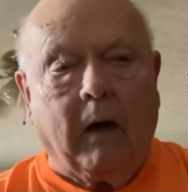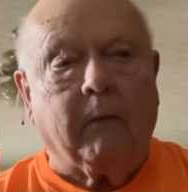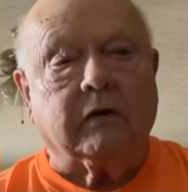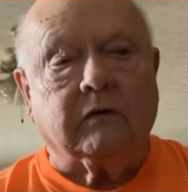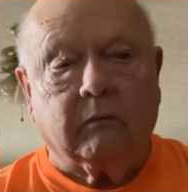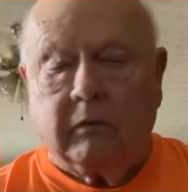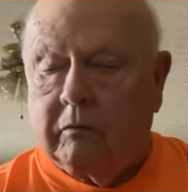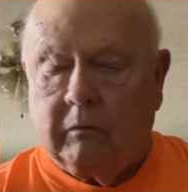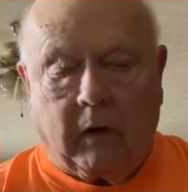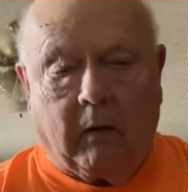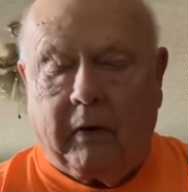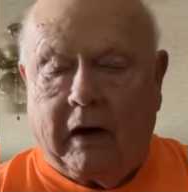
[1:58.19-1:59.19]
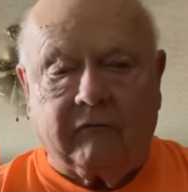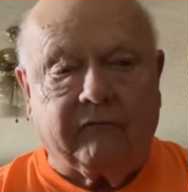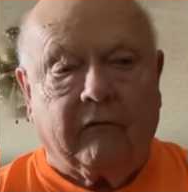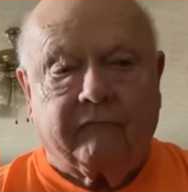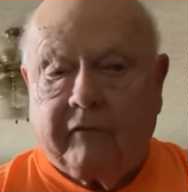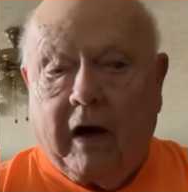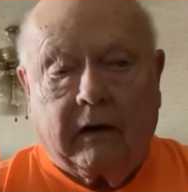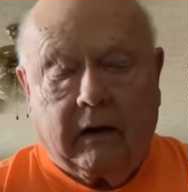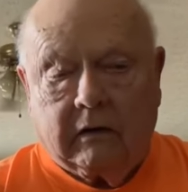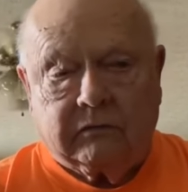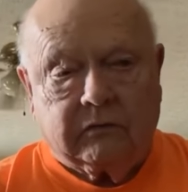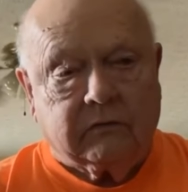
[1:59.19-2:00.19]
much about
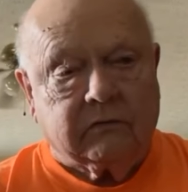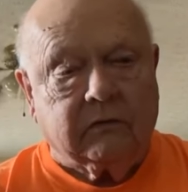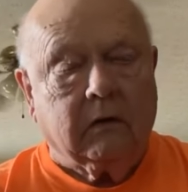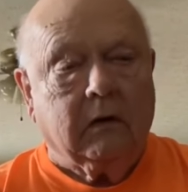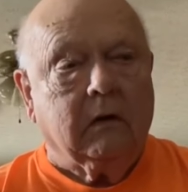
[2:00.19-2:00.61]
finances?